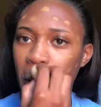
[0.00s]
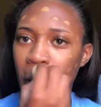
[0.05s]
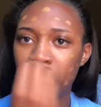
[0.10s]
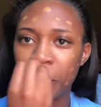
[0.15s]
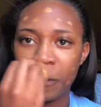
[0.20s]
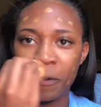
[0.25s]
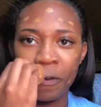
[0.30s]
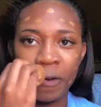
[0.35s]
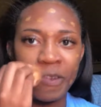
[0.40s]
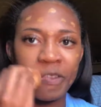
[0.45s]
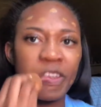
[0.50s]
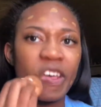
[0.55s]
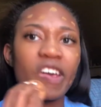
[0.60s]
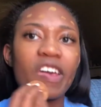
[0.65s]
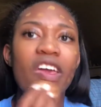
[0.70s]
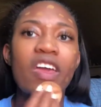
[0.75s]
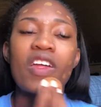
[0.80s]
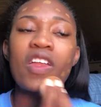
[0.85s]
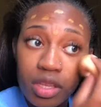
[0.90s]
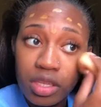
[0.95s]
itch for a
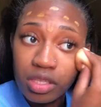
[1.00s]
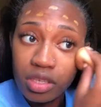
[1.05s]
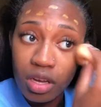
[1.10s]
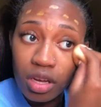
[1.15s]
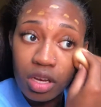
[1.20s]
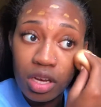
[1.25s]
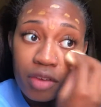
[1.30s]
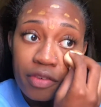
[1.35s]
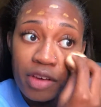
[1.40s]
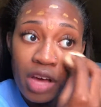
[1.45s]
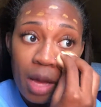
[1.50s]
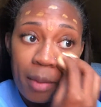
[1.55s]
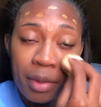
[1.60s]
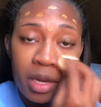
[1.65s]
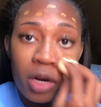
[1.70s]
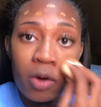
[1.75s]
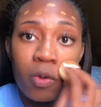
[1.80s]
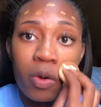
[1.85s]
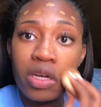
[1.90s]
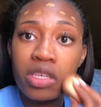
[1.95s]
second. This couldn't have come
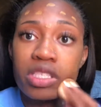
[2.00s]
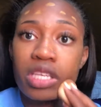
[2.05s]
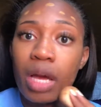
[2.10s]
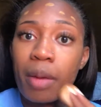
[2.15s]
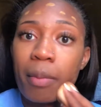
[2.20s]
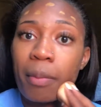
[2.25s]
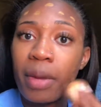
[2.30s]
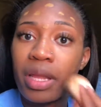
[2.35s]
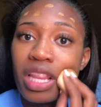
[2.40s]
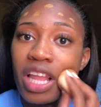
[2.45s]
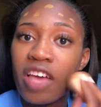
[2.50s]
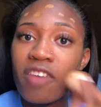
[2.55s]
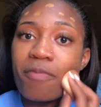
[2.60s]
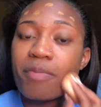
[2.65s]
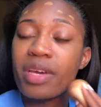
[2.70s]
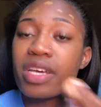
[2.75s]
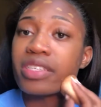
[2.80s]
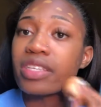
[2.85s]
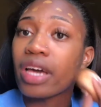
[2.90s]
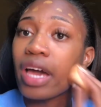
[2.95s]
at a worse time in my life
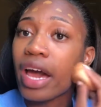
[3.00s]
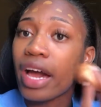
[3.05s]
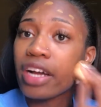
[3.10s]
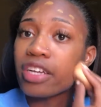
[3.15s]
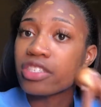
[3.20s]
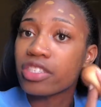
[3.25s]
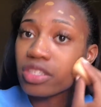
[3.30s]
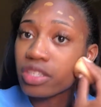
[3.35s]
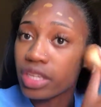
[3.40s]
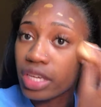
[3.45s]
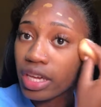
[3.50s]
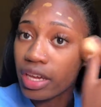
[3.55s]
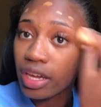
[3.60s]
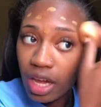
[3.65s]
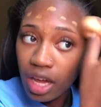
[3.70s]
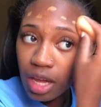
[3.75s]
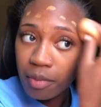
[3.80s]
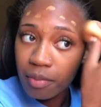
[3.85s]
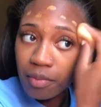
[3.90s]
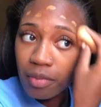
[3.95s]
because I actually
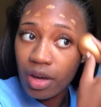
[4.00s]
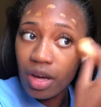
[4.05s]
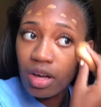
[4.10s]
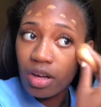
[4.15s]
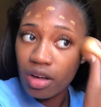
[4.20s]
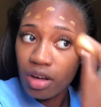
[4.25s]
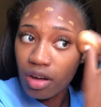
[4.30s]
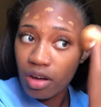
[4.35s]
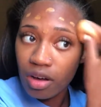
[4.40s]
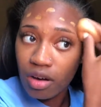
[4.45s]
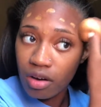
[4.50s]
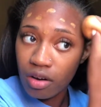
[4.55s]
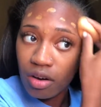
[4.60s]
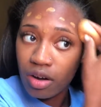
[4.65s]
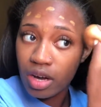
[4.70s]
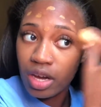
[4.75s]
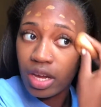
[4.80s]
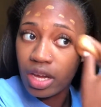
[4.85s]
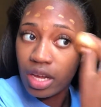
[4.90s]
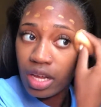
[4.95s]
am
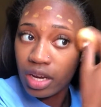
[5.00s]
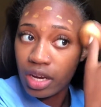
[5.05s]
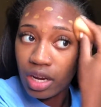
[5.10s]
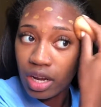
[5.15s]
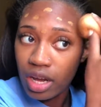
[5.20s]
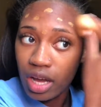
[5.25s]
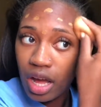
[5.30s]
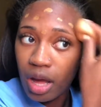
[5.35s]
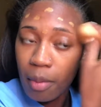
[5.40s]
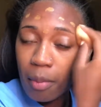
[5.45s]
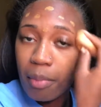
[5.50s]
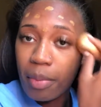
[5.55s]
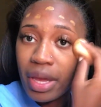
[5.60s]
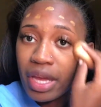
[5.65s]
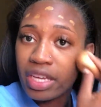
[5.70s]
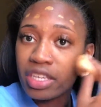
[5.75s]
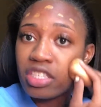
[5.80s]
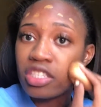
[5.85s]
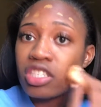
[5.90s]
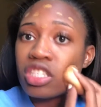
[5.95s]
on a
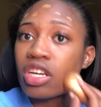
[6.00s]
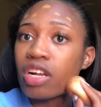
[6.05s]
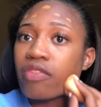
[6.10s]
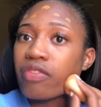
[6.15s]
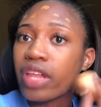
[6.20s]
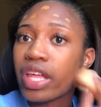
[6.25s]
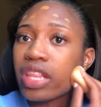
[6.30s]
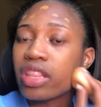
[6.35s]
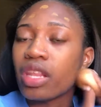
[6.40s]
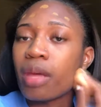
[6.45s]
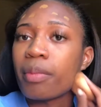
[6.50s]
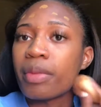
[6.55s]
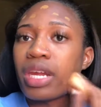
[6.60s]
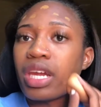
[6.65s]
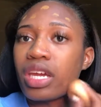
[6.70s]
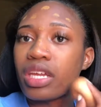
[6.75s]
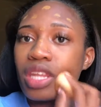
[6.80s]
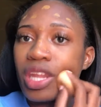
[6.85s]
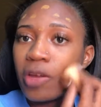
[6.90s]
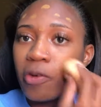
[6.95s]
binge of like
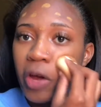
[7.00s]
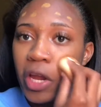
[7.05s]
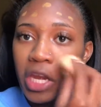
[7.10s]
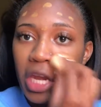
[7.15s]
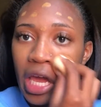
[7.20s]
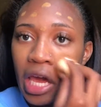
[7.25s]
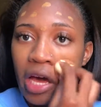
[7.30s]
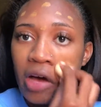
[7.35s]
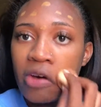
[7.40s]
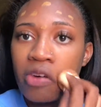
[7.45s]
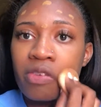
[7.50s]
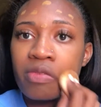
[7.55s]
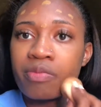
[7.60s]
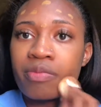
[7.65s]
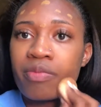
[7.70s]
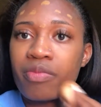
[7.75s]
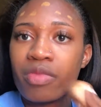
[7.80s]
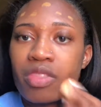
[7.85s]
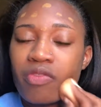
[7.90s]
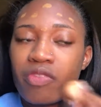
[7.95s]
lemonade. Like right now,
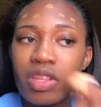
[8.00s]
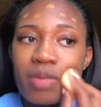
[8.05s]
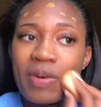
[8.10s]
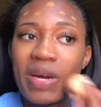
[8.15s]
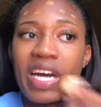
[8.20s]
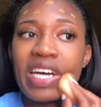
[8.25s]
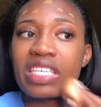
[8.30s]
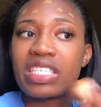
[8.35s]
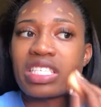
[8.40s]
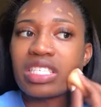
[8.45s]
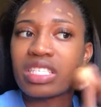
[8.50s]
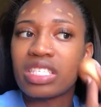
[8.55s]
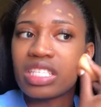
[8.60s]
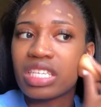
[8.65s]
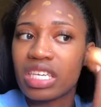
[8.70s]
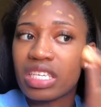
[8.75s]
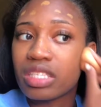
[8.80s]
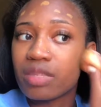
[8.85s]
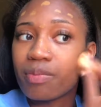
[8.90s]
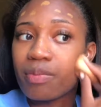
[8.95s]
for the past
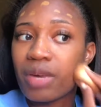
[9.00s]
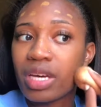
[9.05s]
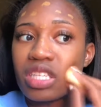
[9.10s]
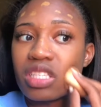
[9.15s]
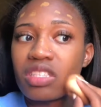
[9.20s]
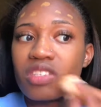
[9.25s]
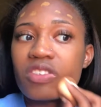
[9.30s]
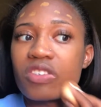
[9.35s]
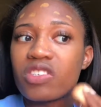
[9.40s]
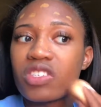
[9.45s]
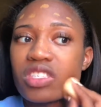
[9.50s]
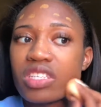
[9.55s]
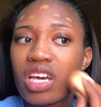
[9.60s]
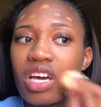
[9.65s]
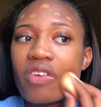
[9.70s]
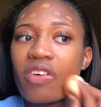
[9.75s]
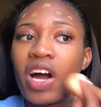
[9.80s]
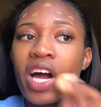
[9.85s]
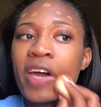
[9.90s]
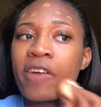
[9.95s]
6 months or
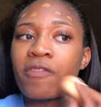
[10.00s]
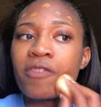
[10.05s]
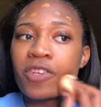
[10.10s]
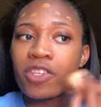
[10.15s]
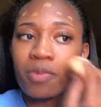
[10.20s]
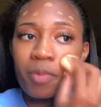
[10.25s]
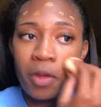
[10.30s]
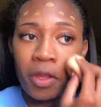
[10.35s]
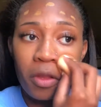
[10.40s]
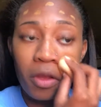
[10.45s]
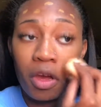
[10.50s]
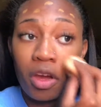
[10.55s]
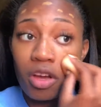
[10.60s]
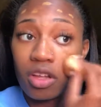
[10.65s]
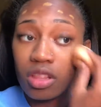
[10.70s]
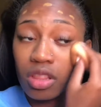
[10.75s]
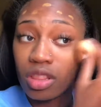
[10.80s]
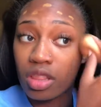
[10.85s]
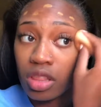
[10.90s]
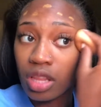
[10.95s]
so, I've just been
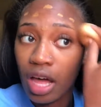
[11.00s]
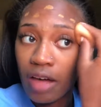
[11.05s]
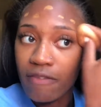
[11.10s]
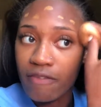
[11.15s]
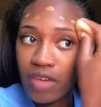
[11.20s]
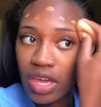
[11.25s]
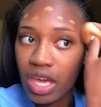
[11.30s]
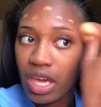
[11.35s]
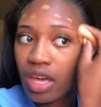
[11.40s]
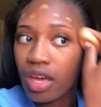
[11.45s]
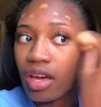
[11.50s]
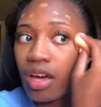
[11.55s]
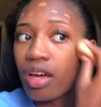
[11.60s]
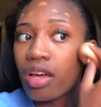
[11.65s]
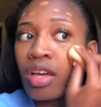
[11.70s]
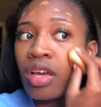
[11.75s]
loving